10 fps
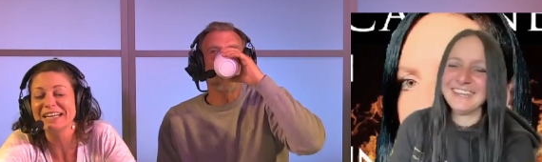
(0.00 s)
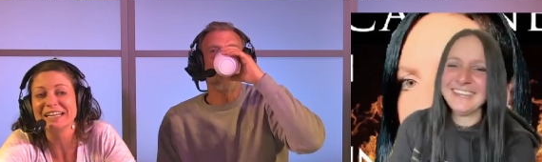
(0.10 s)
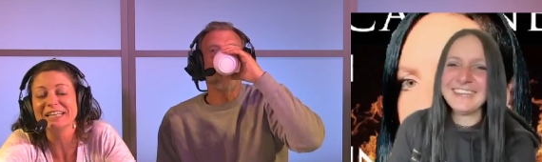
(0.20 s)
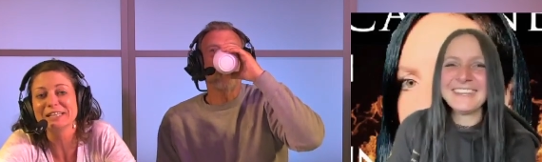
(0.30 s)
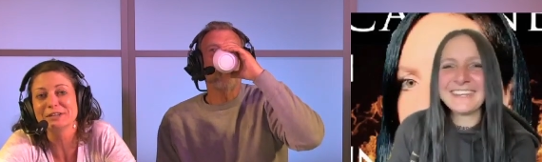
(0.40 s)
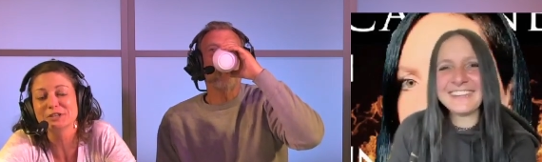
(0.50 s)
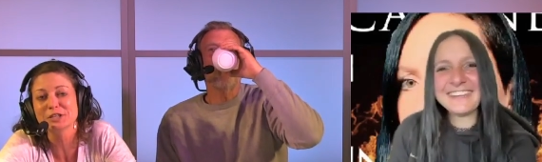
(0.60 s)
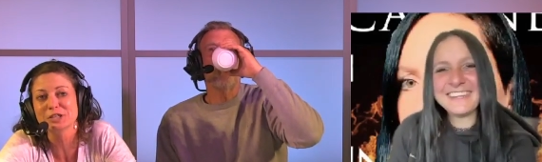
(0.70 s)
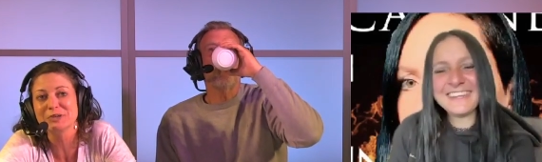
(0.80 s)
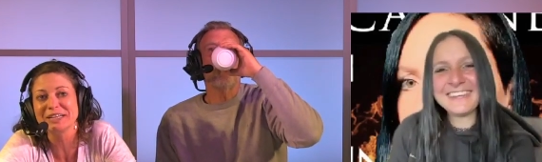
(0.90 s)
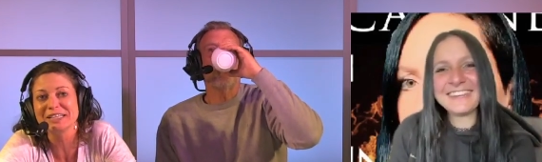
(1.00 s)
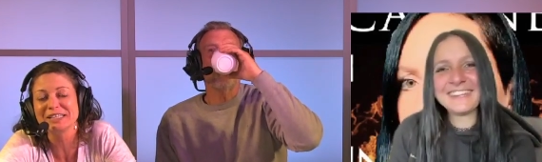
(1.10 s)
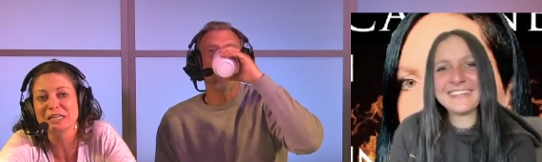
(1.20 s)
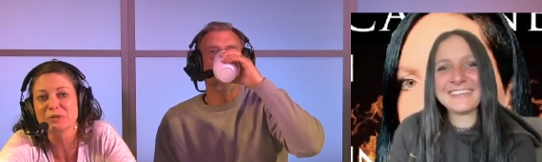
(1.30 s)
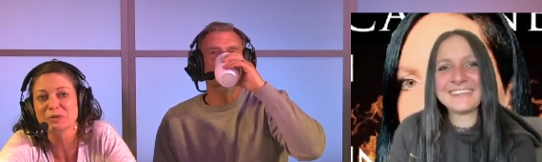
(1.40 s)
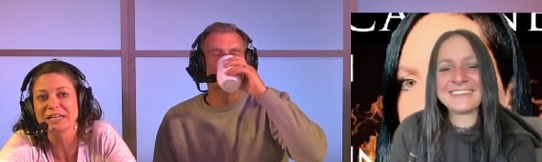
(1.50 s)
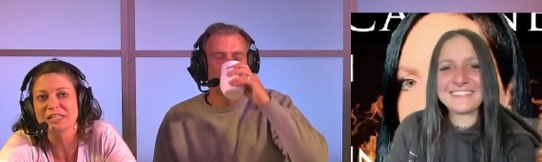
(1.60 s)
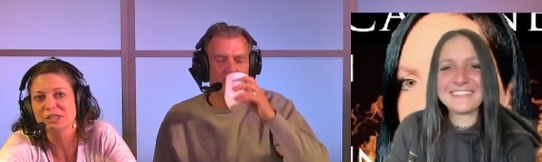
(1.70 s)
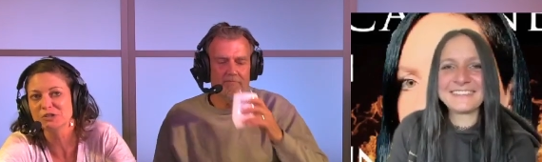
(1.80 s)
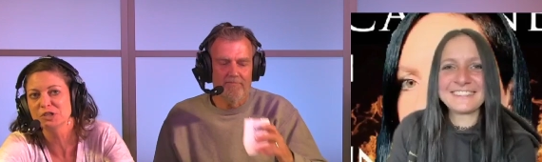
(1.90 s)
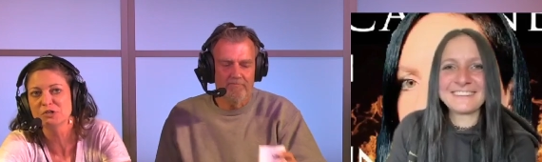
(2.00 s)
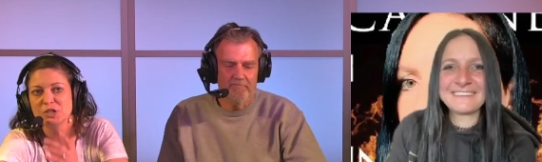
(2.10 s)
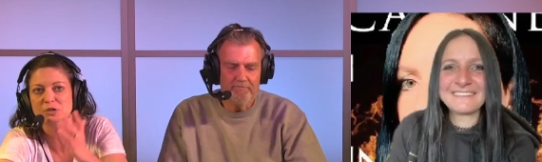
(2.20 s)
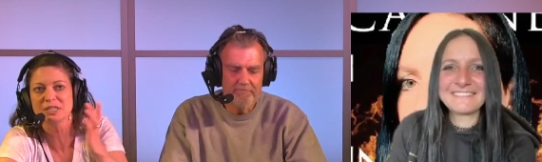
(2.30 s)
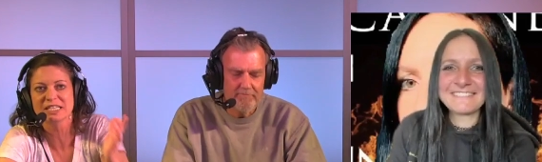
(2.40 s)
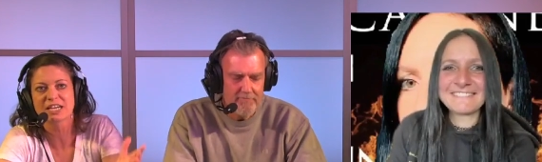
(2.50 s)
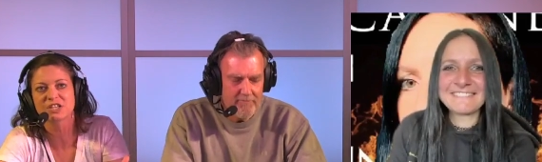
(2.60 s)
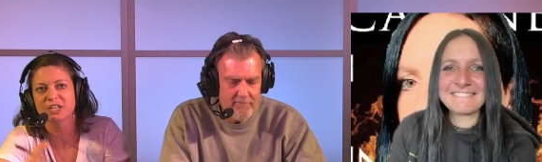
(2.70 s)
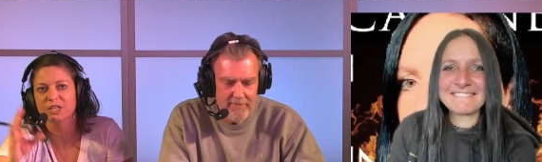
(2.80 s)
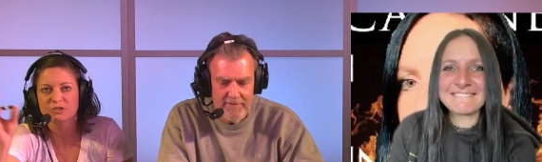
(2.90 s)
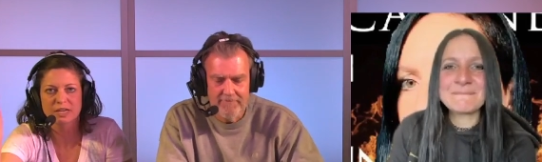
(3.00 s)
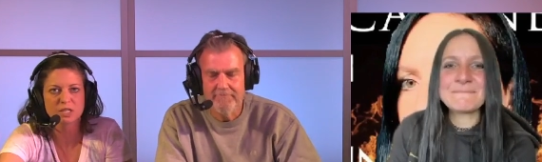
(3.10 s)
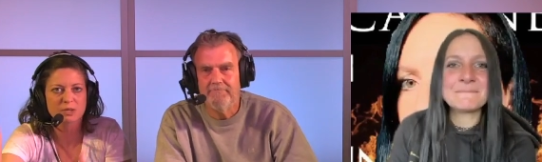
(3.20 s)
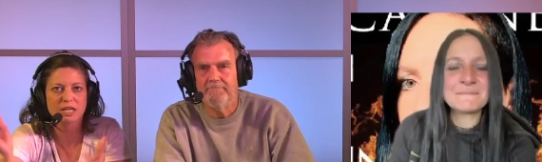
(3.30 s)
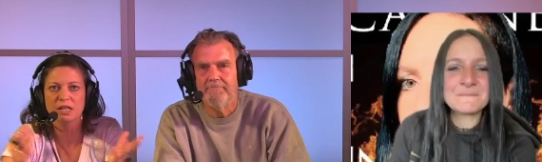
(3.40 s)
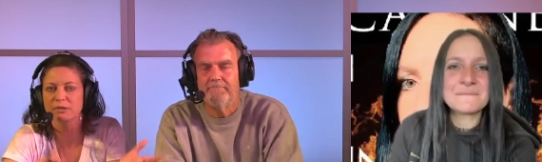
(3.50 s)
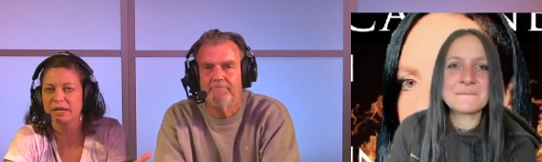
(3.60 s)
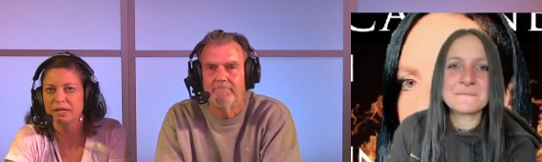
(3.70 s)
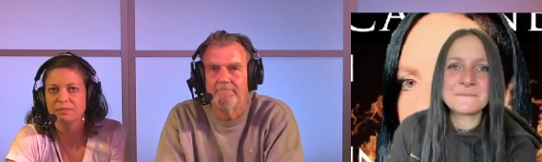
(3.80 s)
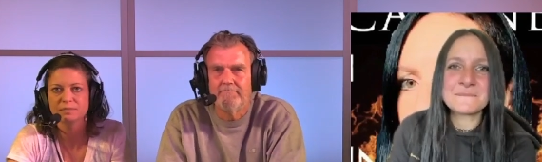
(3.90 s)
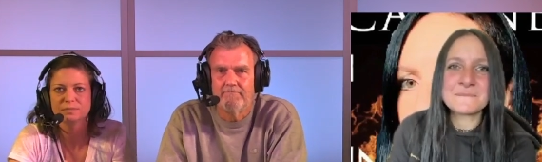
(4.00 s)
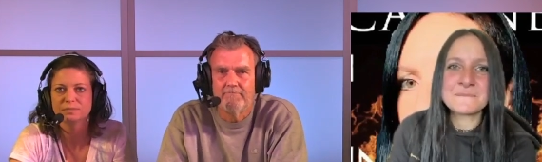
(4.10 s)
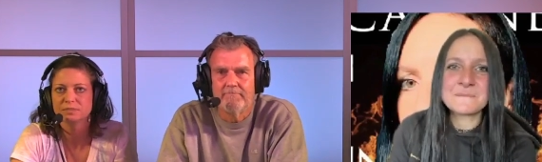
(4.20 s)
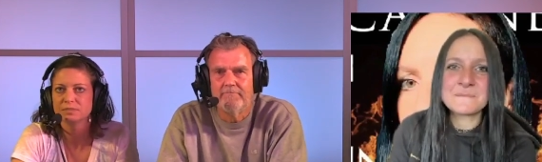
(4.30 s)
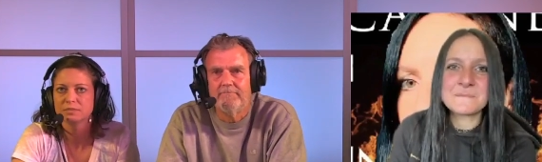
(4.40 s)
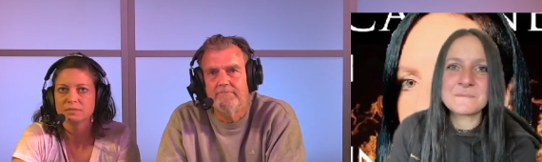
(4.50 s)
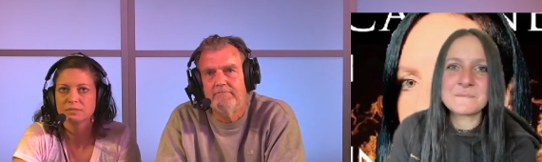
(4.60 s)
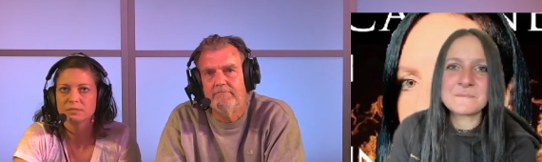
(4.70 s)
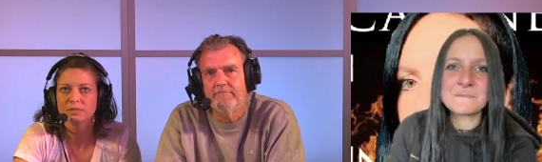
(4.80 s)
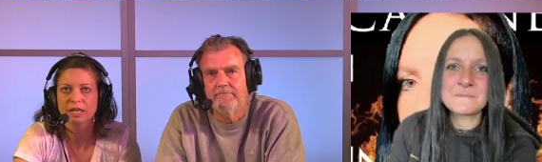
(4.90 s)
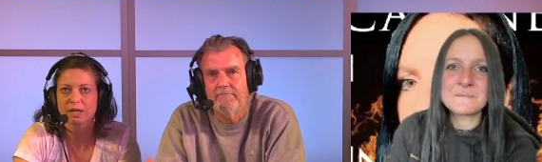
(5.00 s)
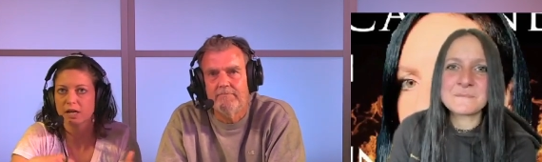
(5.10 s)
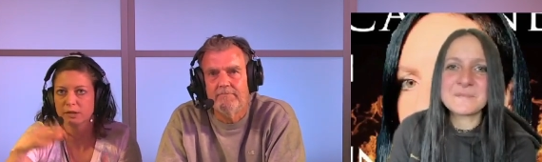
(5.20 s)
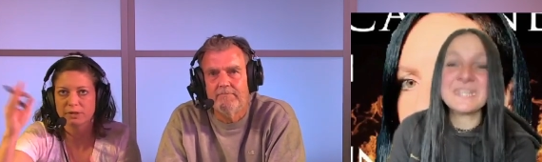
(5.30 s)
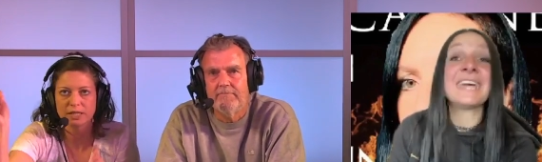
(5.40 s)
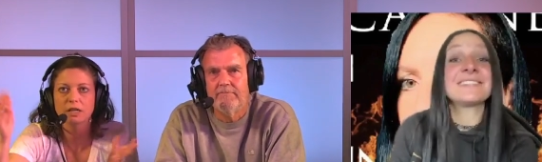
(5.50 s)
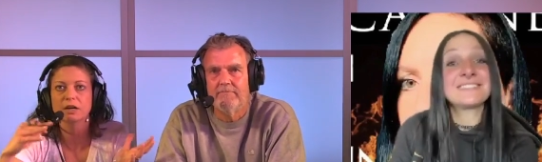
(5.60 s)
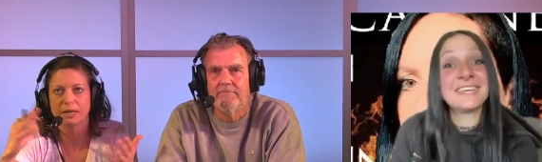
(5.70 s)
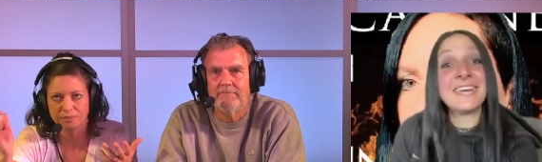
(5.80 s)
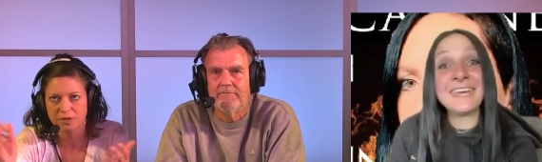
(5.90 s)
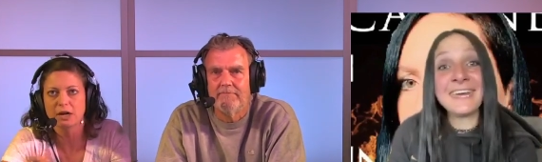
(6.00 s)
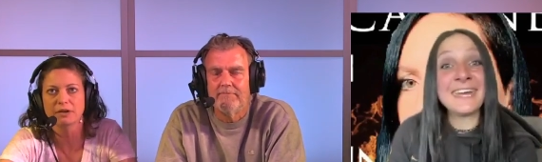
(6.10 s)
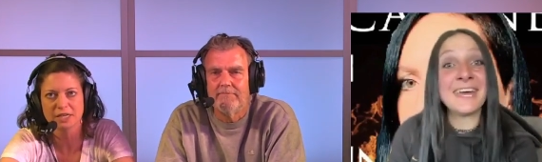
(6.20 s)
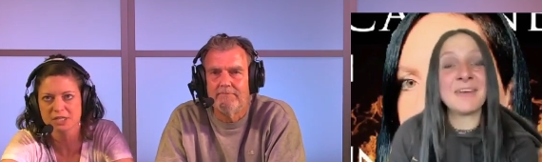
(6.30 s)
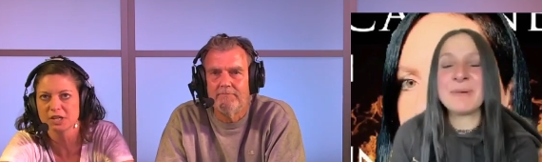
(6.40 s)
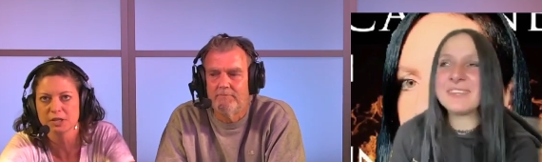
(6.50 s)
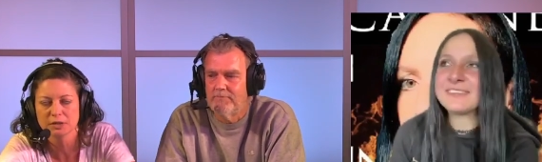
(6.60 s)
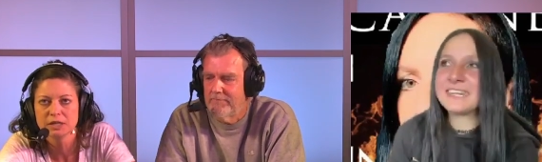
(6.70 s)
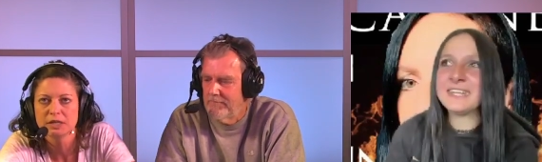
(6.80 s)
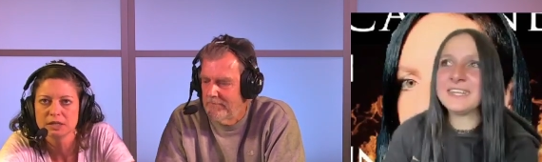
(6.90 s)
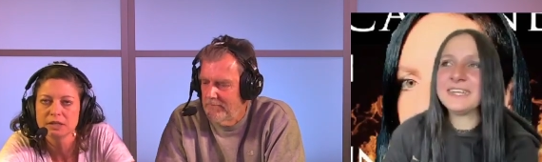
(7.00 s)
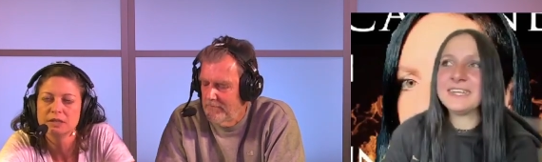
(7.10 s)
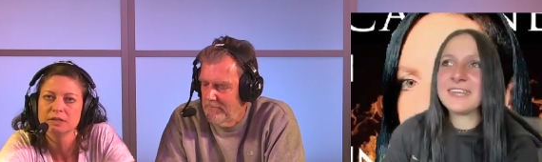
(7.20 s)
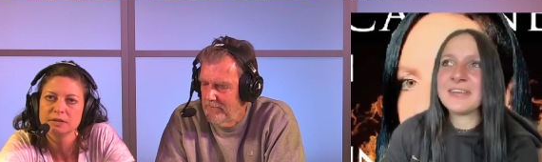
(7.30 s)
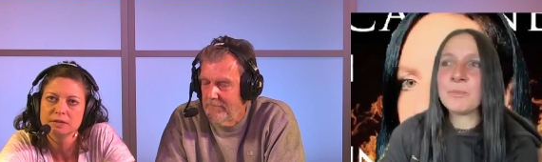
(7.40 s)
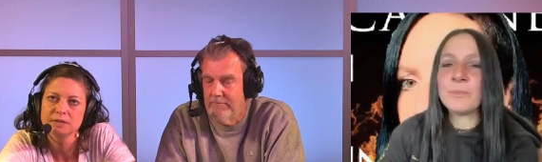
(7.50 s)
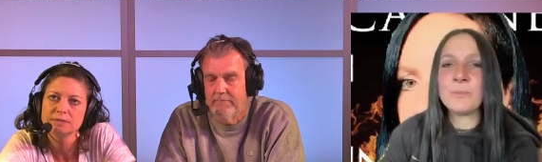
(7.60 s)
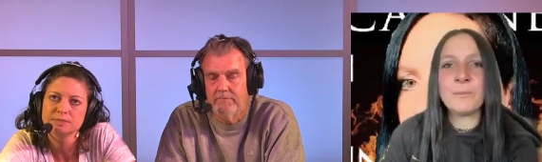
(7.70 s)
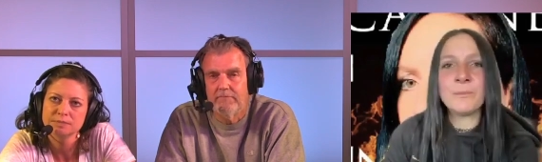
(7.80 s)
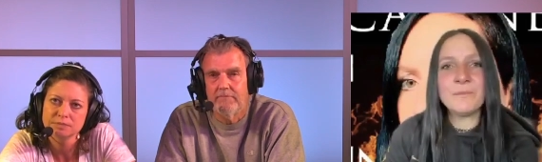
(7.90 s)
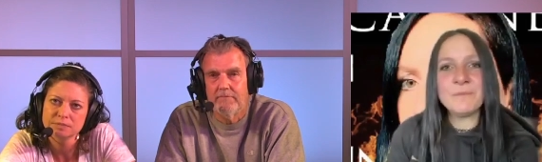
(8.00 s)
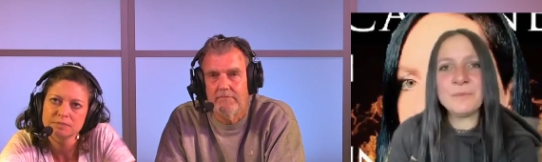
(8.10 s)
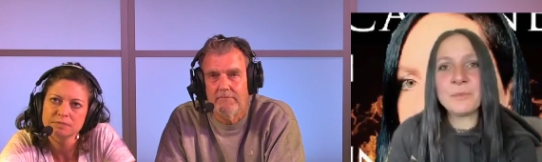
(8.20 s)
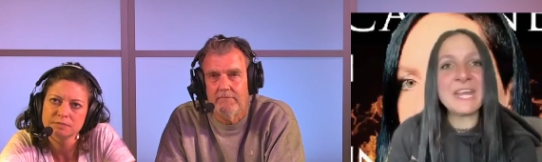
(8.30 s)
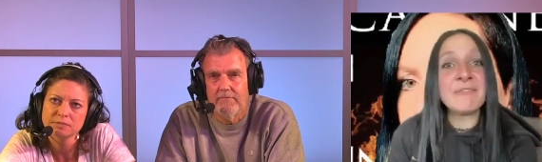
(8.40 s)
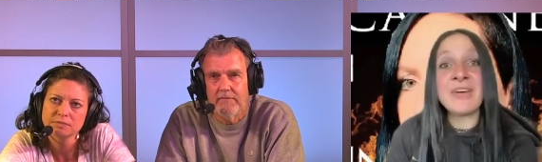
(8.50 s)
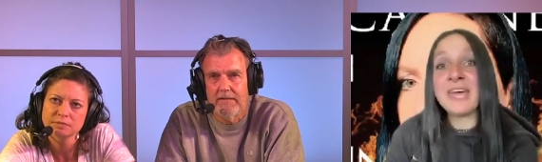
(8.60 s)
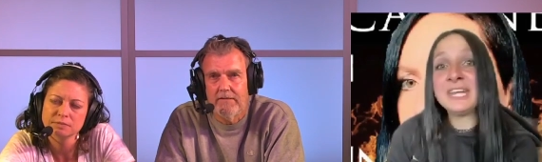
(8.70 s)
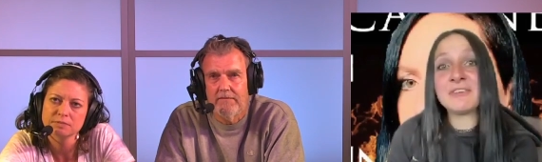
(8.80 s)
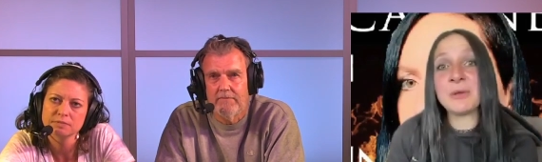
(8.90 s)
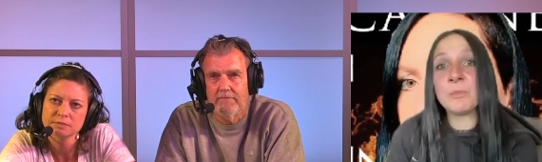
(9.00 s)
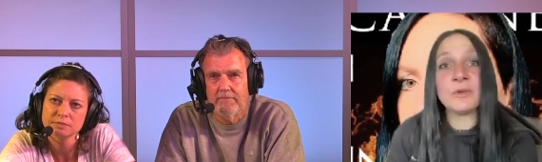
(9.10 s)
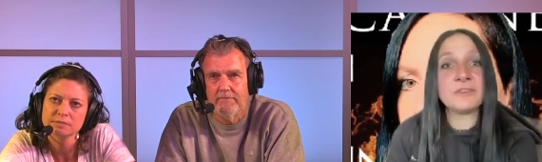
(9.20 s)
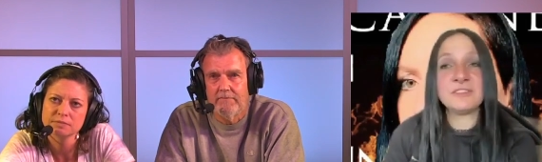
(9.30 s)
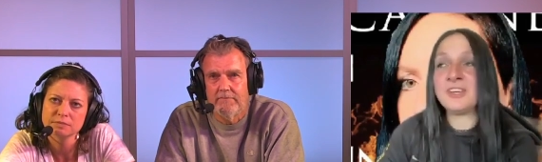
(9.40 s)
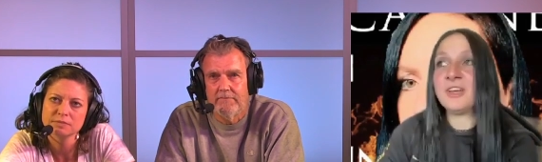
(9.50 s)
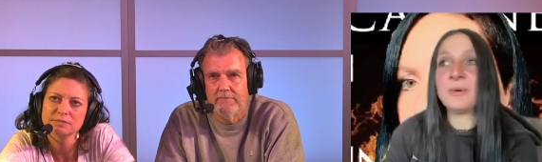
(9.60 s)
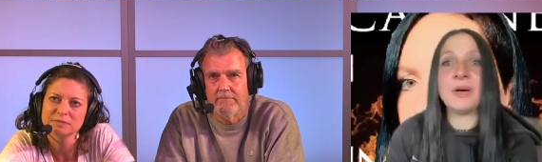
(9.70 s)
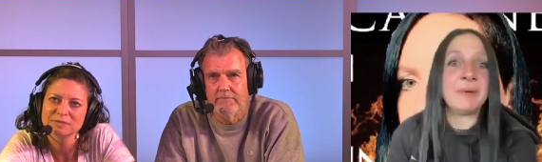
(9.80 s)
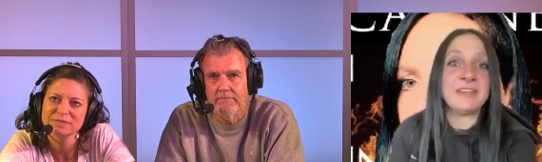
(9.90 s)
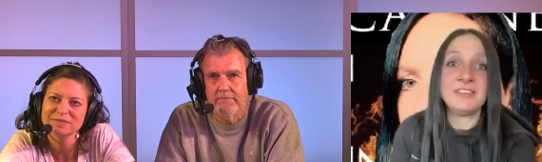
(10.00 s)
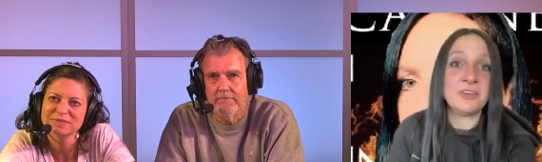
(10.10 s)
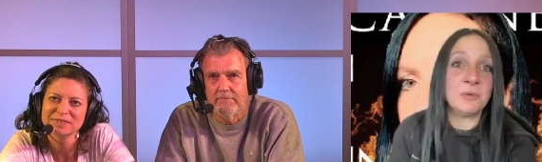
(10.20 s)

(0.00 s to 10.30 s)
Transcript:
Speaker 1: And it, it, they're just three distinct breeds. So do you do detection and tricks with all three? Like
Speaker 2: all yes. three? Of, okay. Yeah, yeah, yeah. All right. Basically, so you... whatever any of them want to do, I basically do